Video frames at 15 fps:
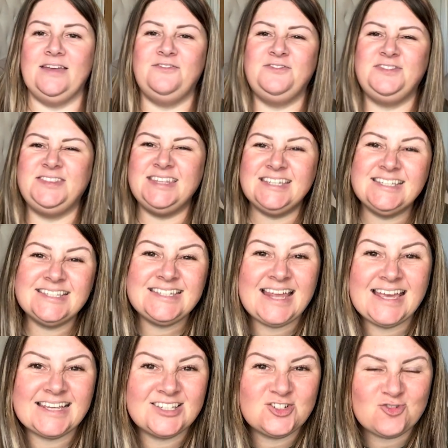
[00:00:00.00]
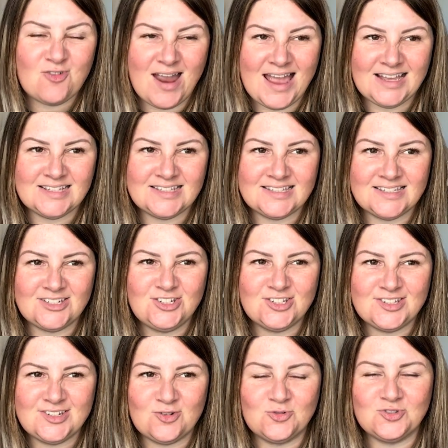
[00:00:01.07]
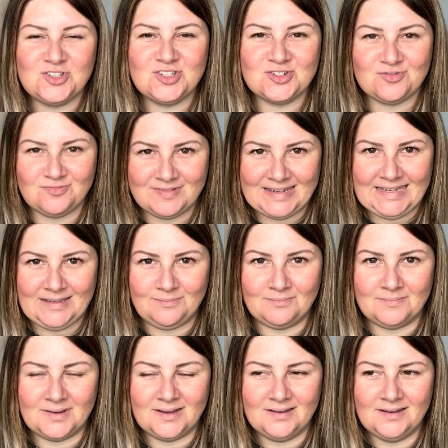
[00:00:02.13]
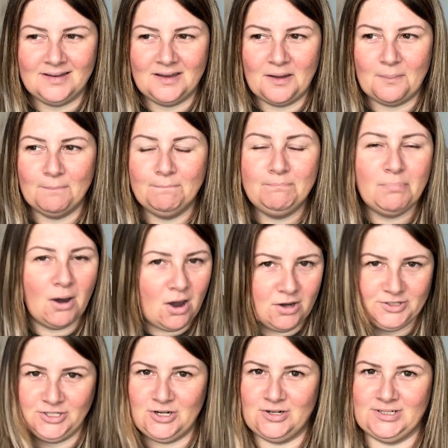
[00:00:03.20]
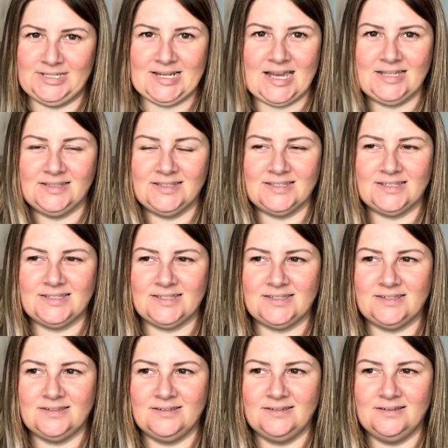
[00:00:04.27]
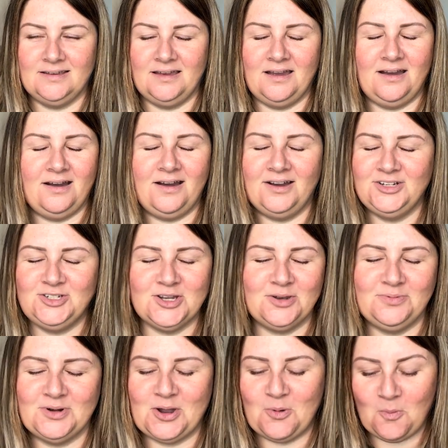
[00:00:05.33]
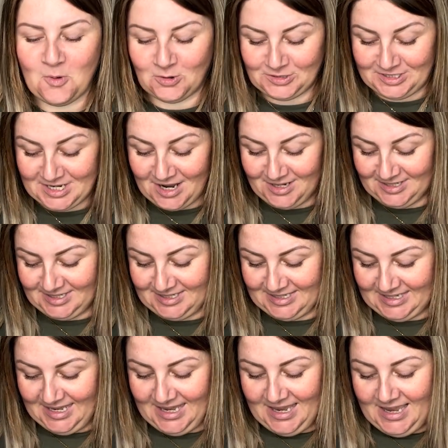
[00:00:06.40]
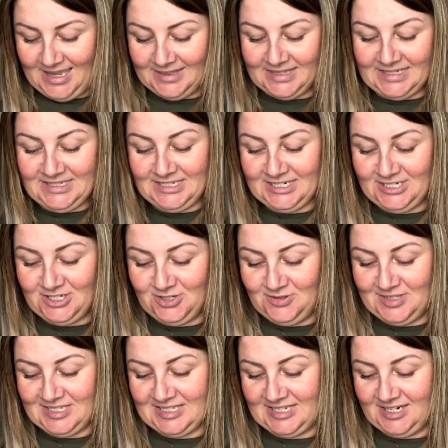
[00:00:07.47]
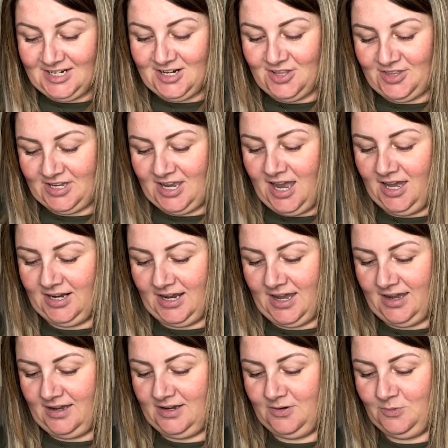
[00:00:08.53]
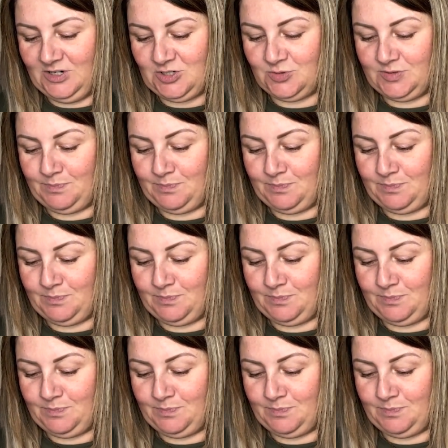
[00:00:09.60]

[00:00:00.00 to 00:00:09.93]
if this next dress does not scream barnyard dance, I don't know what does. They did do this in another colour, which was